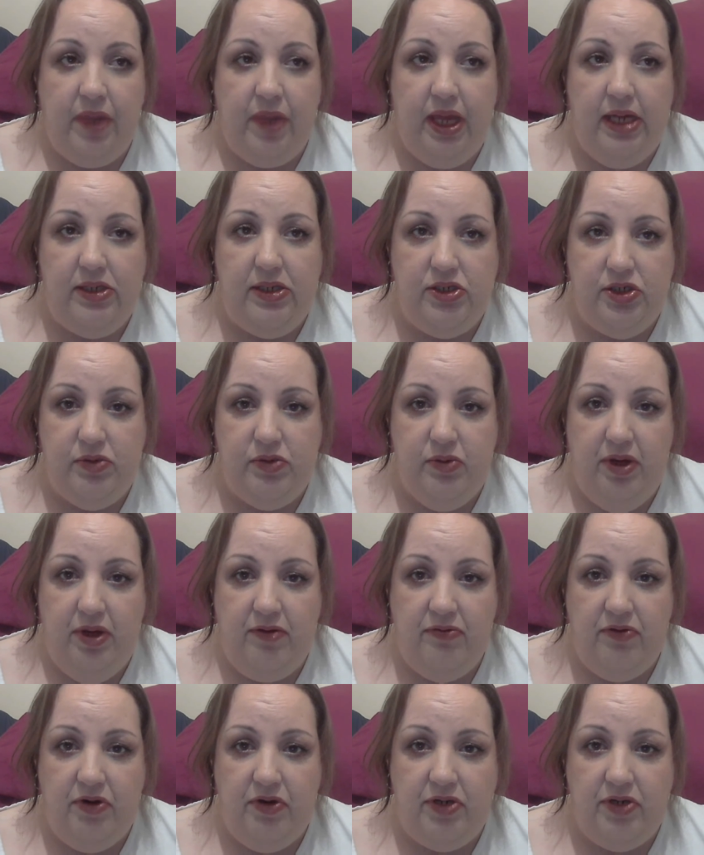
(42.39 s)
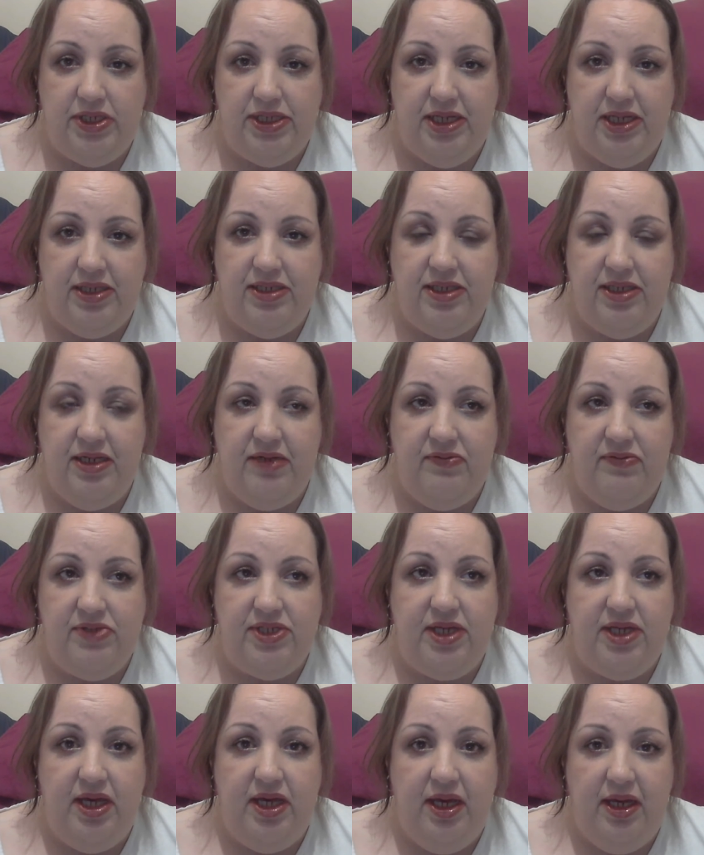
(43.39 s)
I do have very sensitive
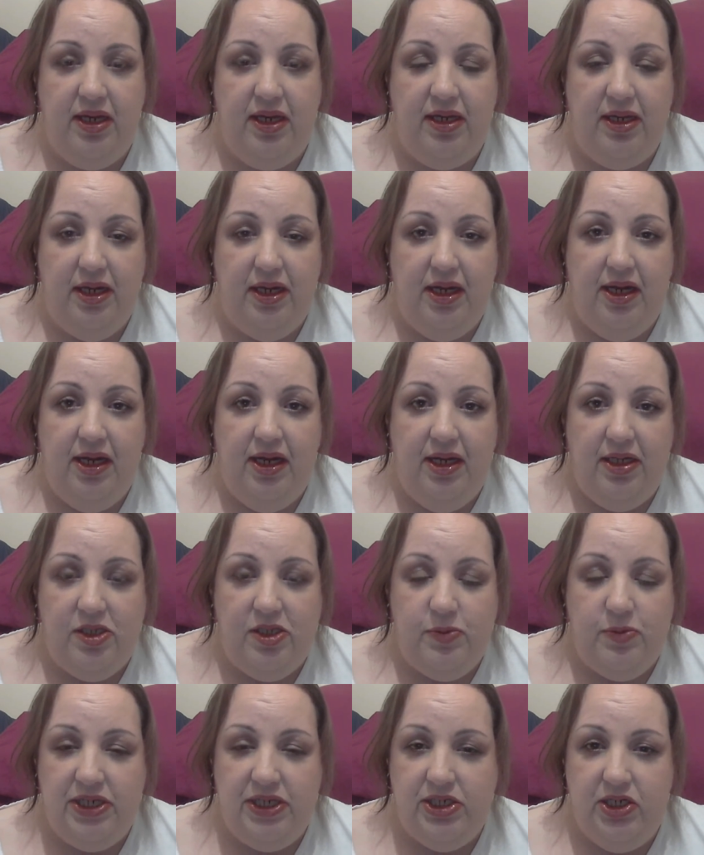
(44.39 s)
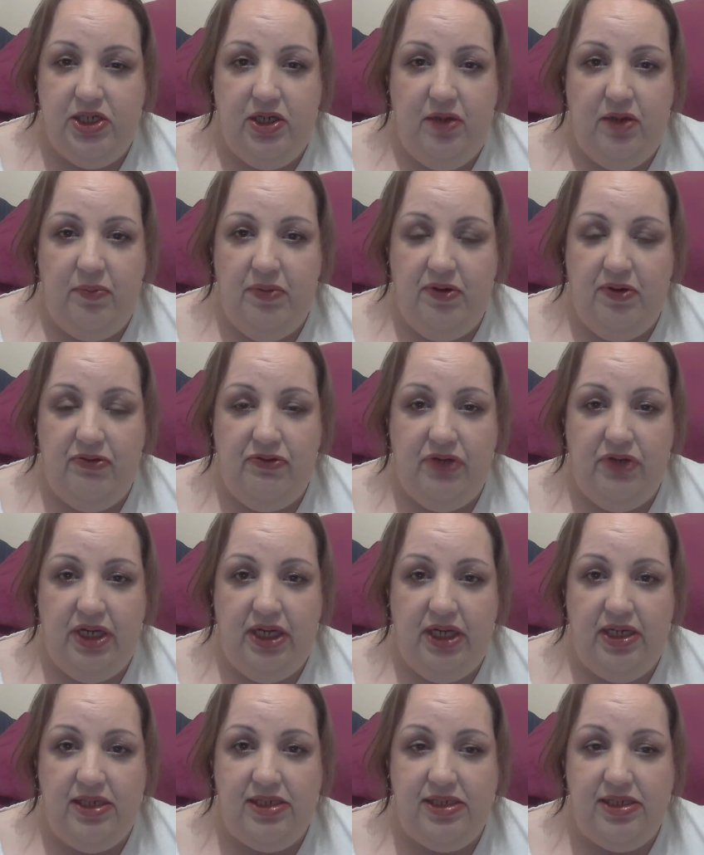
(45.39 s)
skin, especially on my
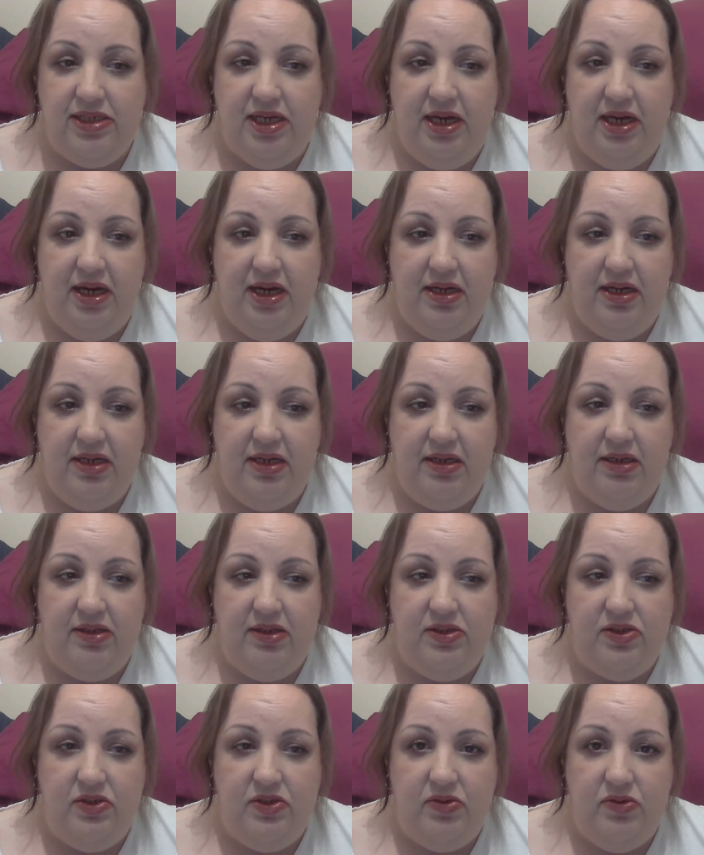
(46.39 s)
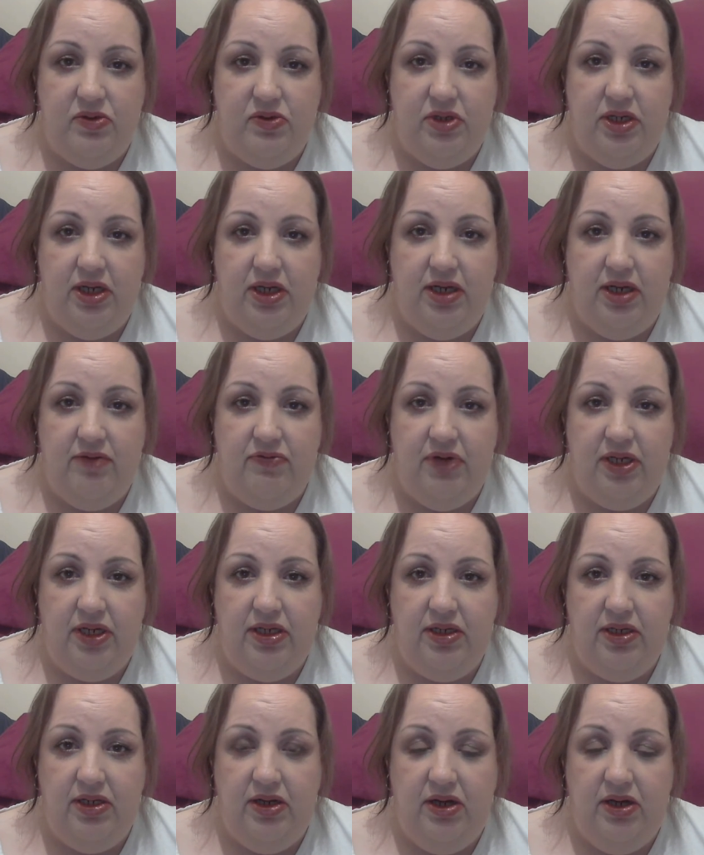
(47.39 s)
face, and so I find
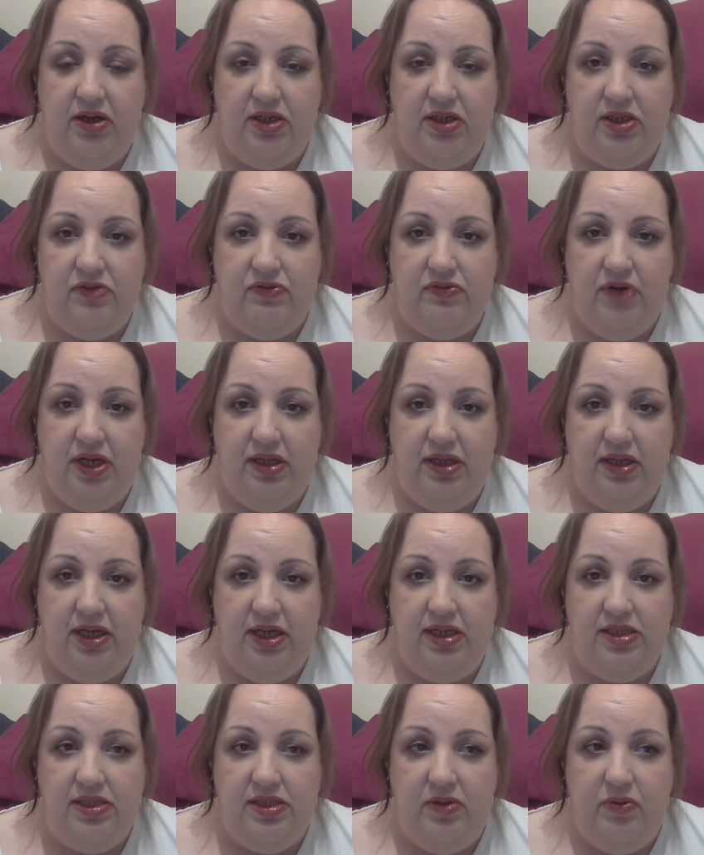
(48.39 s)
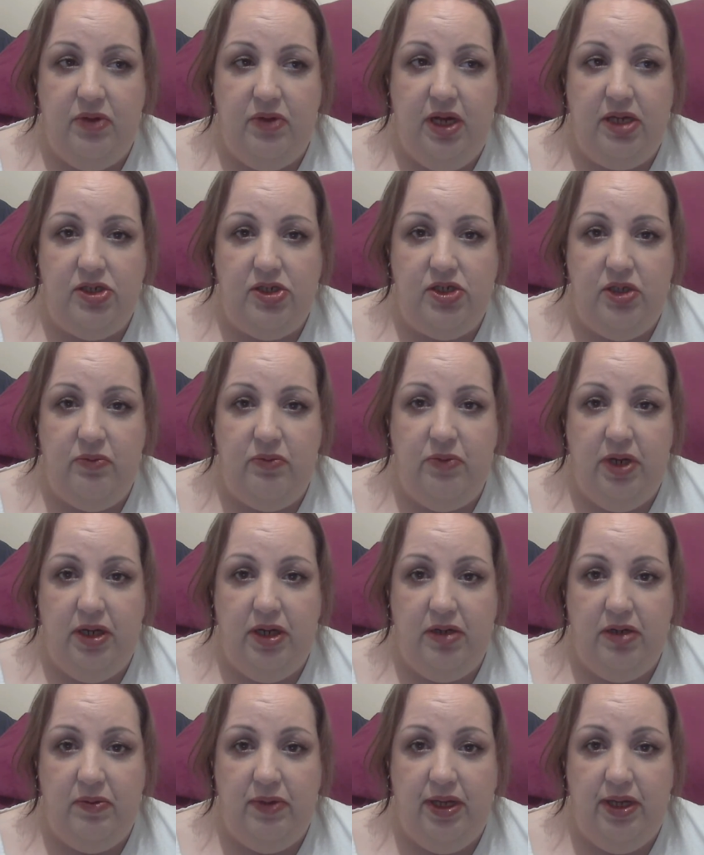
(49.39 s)
it hard to find things that actually work
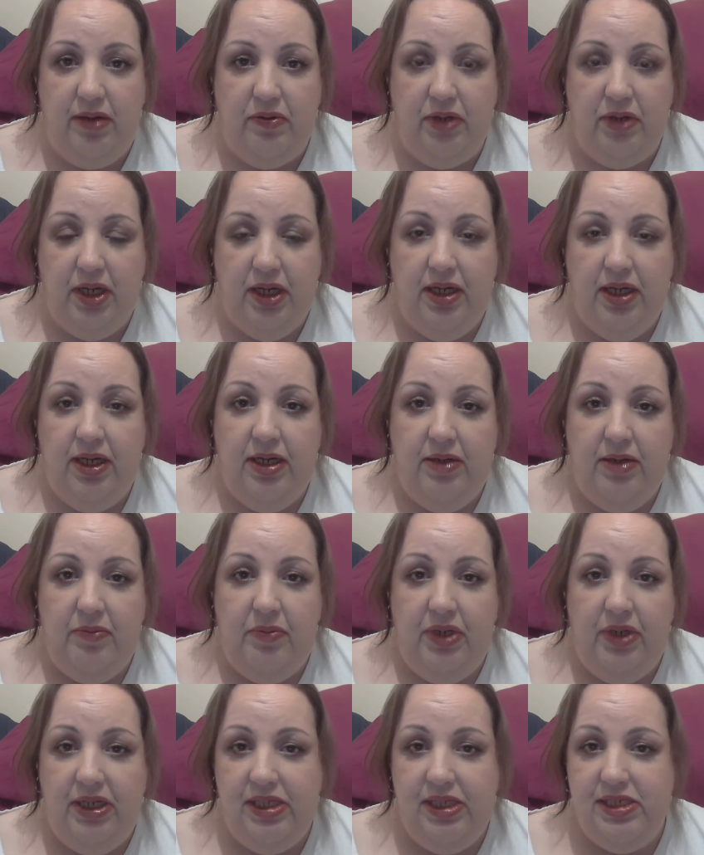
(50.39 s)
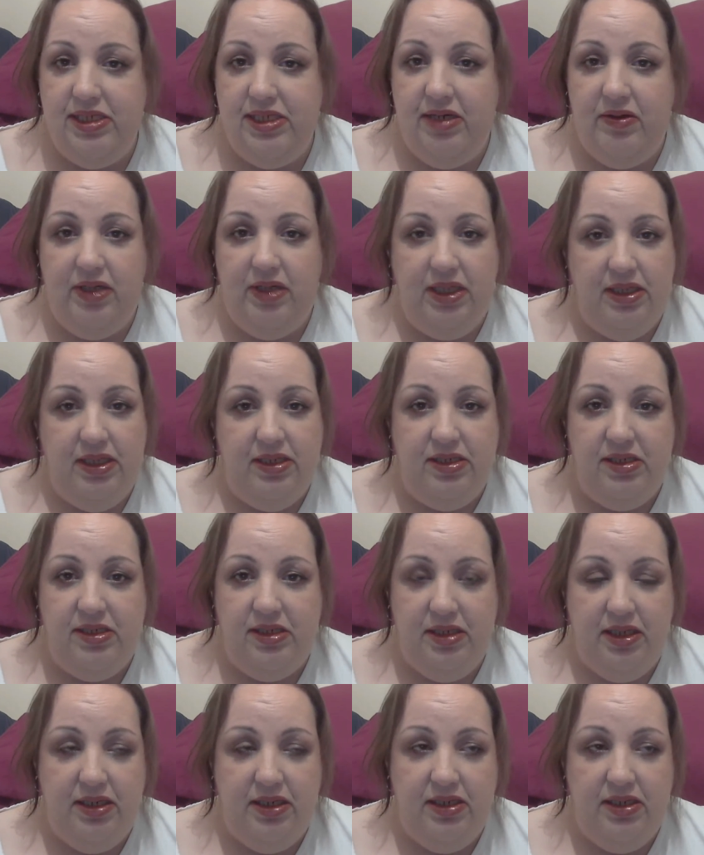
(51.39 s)
without bringing us out into
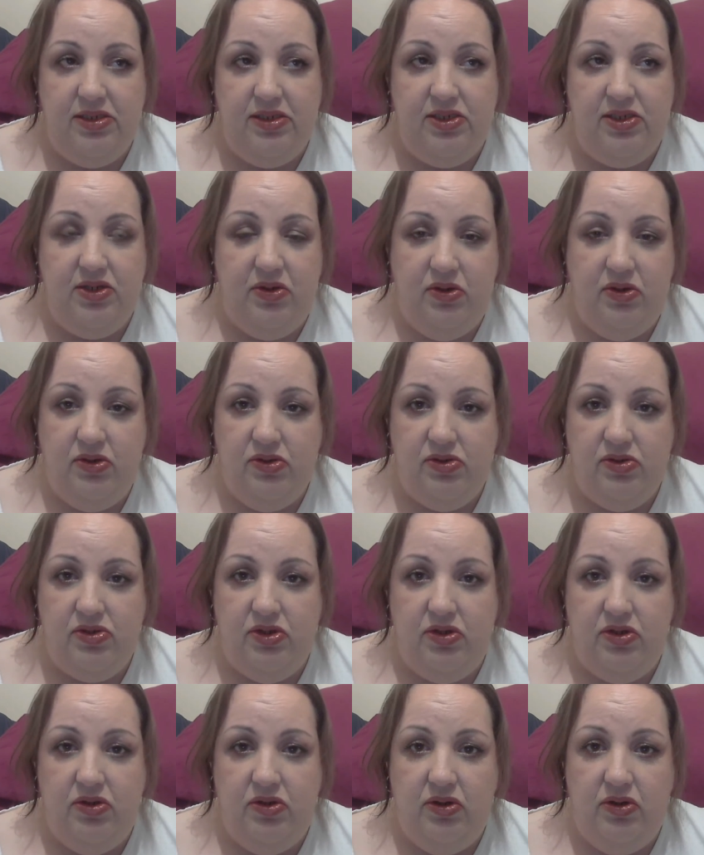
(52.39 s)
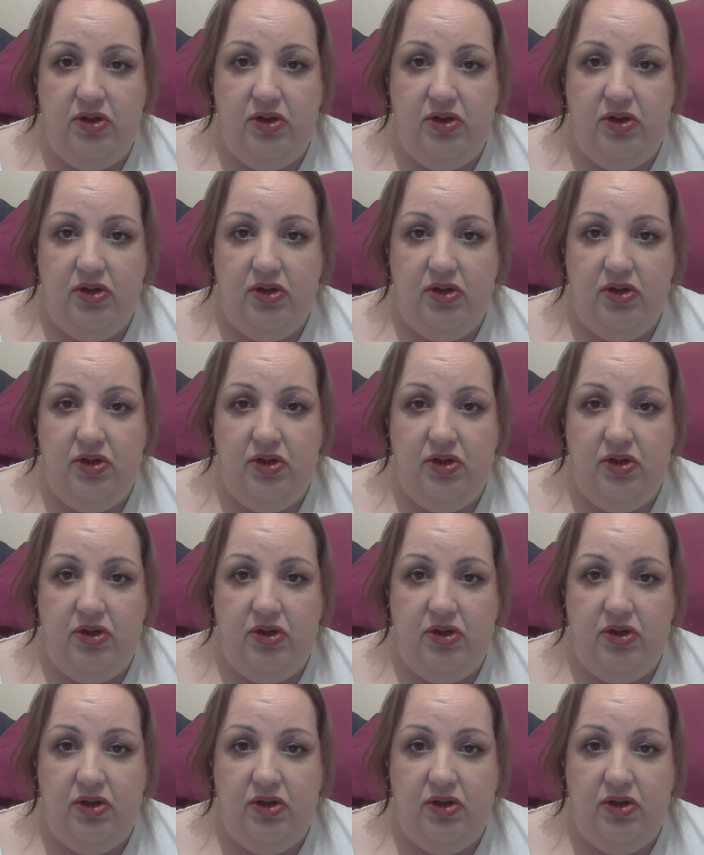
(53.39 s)
sores or